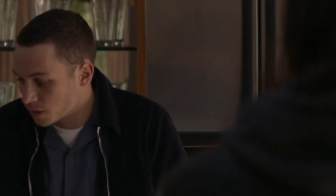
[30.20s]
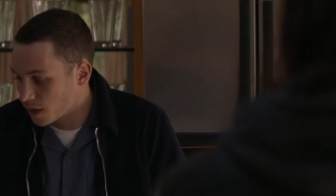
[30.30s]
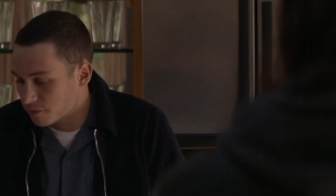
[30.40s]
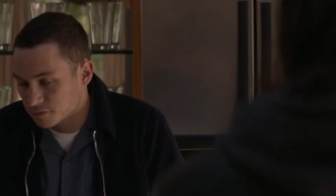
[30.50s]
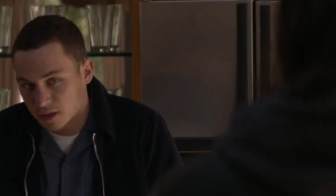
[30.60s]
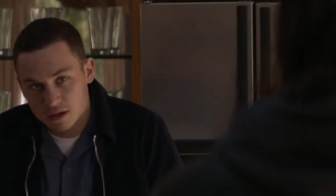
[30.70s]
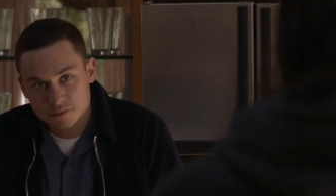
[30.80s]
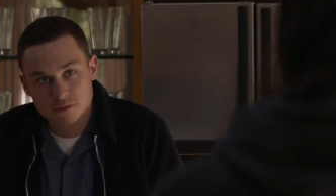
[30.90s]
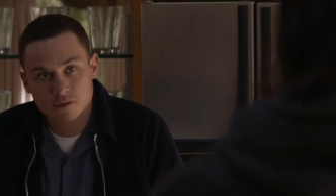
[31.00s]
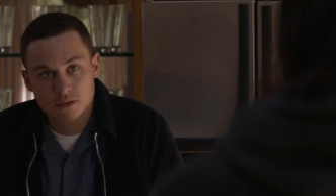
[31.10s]
we'll have
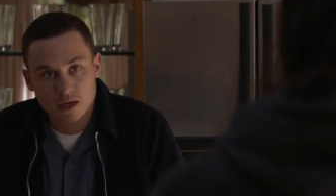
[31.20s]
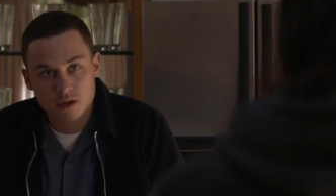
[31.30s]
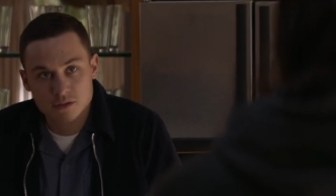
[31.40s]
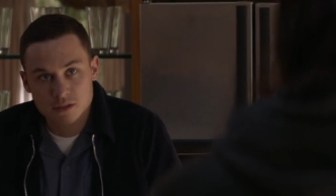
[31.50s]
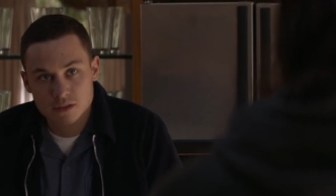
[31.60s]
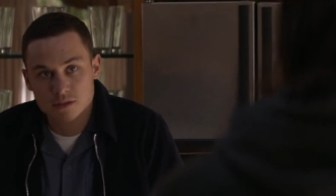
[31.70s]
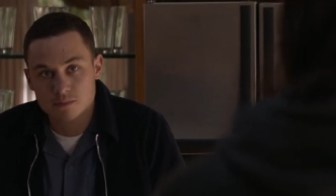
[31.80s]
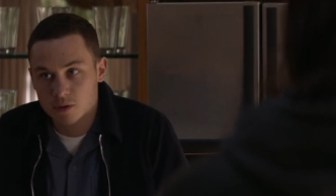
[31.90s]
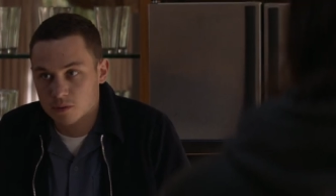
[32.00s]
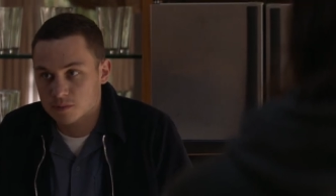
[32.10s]
left are the houses and
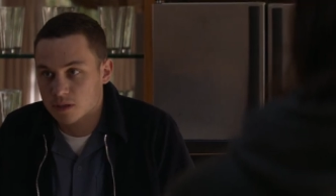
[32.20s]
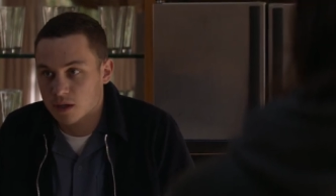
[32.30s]
Pope's